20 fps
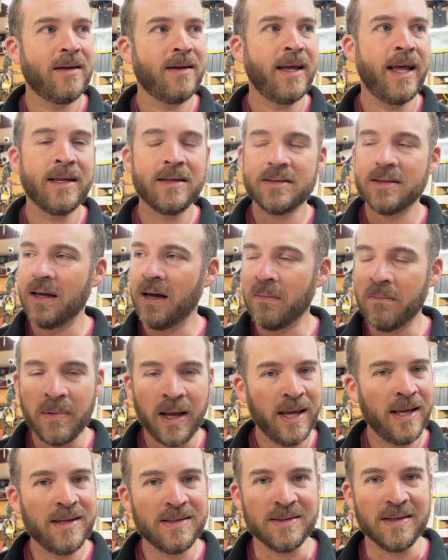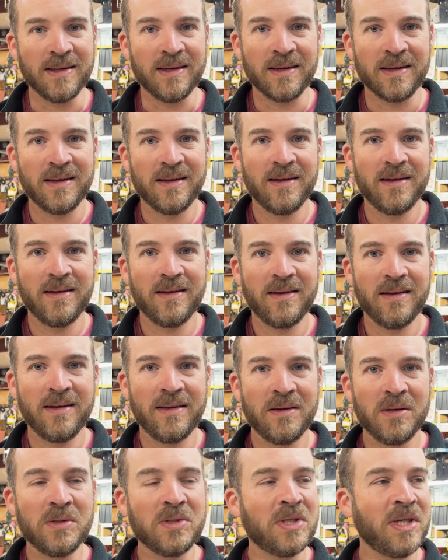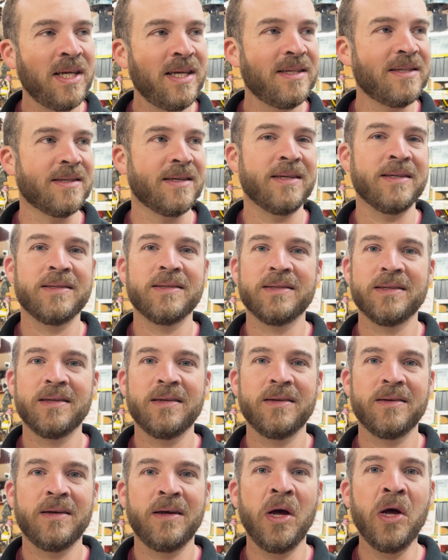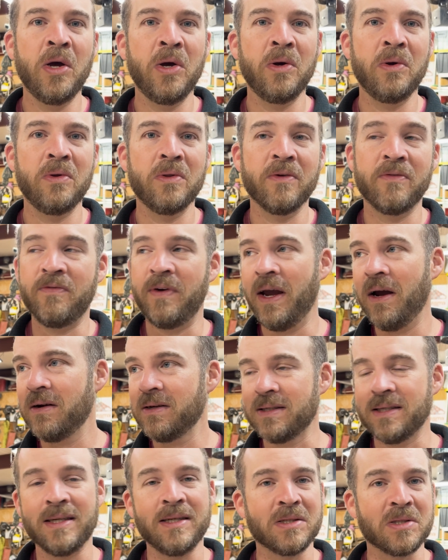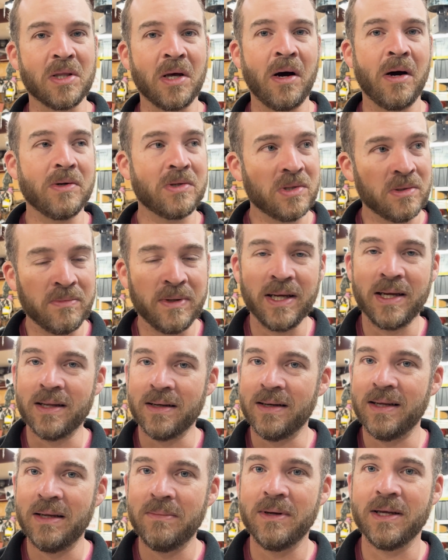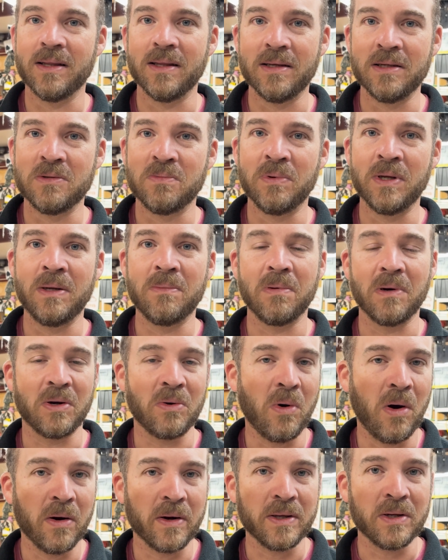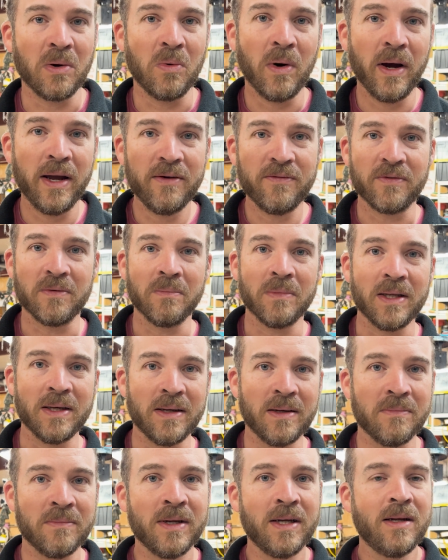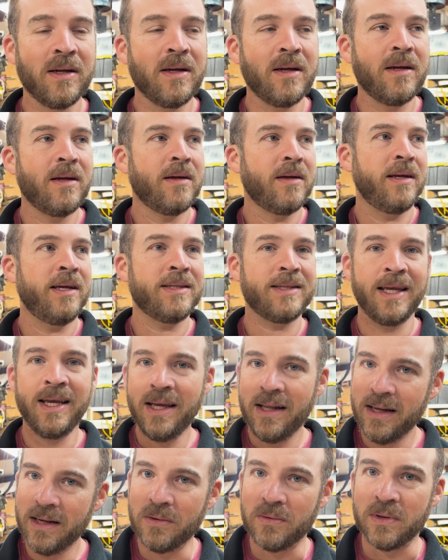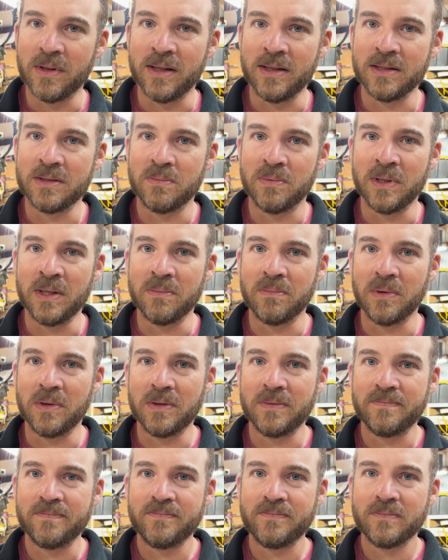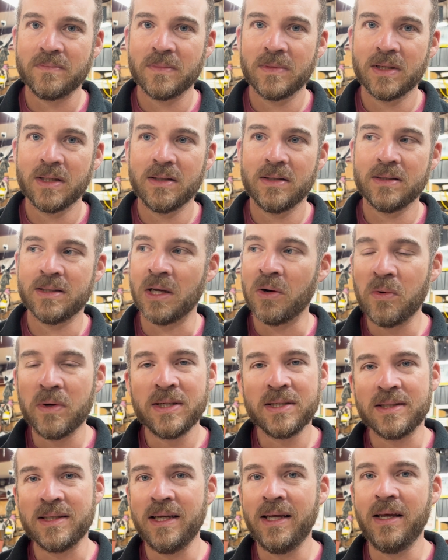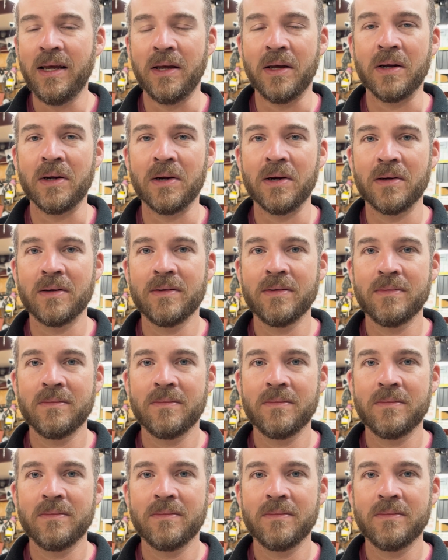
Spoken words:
It's amazing. Jesus, who the Pharisees thought should be condemning these people and walking away from them, is eating with these people. So we see here